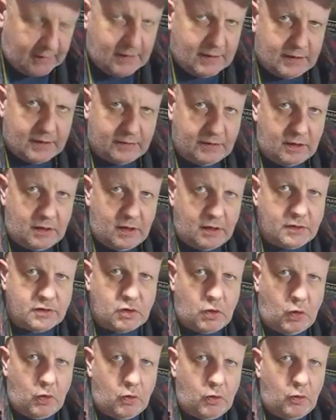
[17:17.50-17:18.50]
Now you
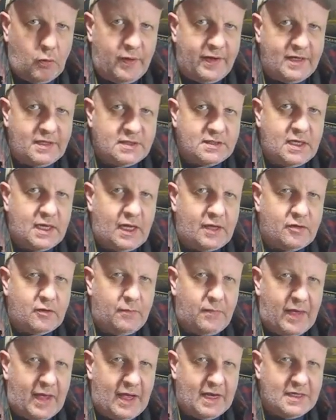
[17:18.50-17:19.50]
can't always get
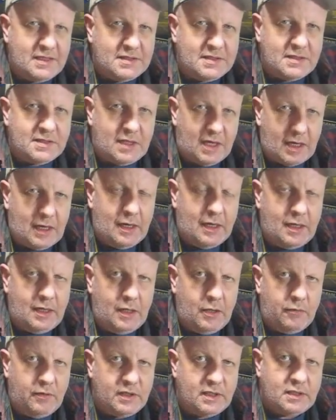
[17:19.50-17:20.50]
them exactly
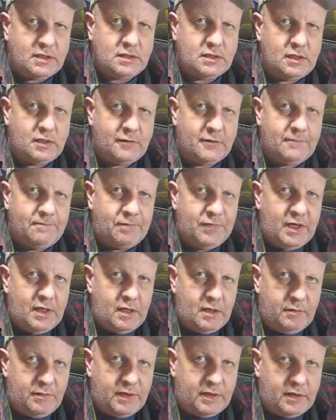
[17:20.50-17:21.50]
equidistant
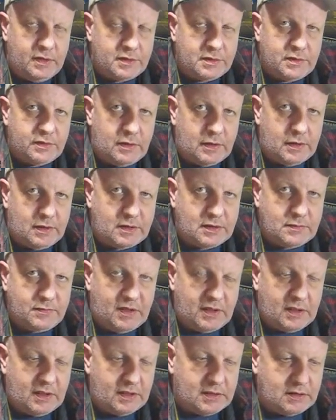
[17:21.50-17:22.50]
because the lugs
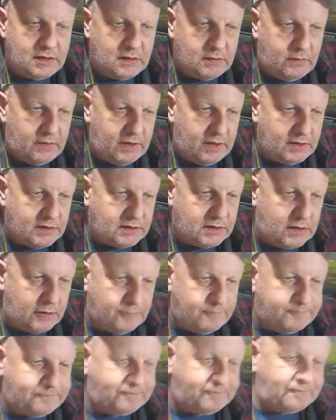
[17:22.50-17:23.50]
might get in the way. So
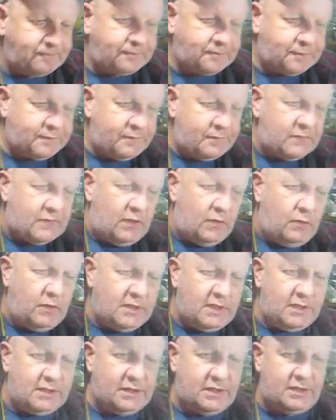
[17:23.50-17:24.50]
what
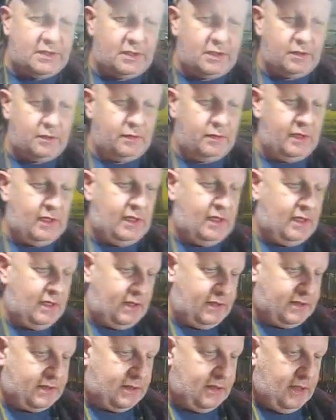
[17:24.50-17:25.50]
I do
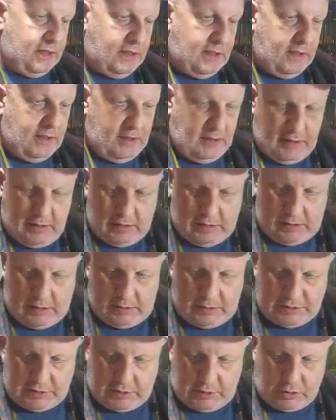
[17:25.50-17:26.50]
is I
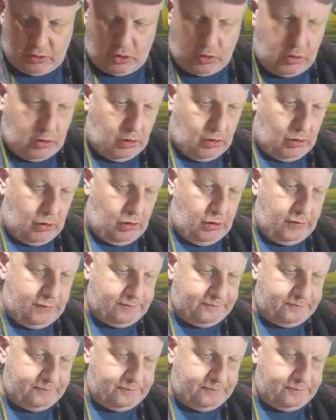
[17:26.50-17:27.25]
shall draw